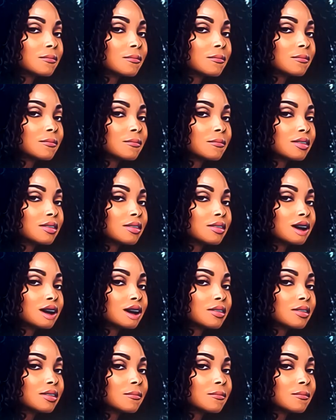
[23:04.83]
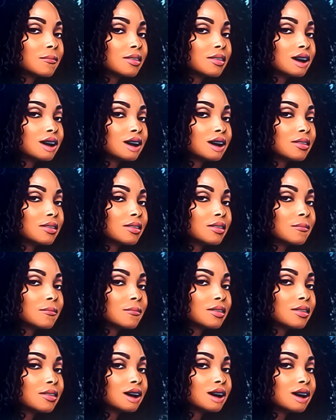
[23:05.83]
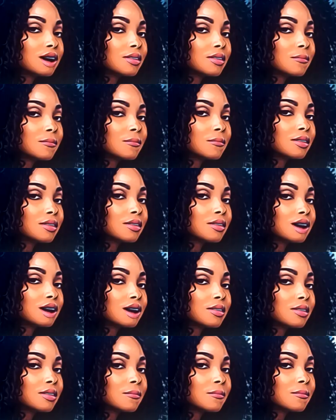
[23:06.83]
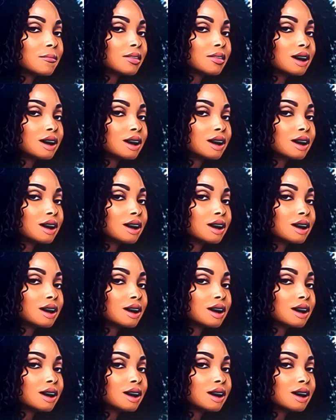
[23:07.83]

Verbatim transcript: did you ever stop to think that maybe I'm really dealing with something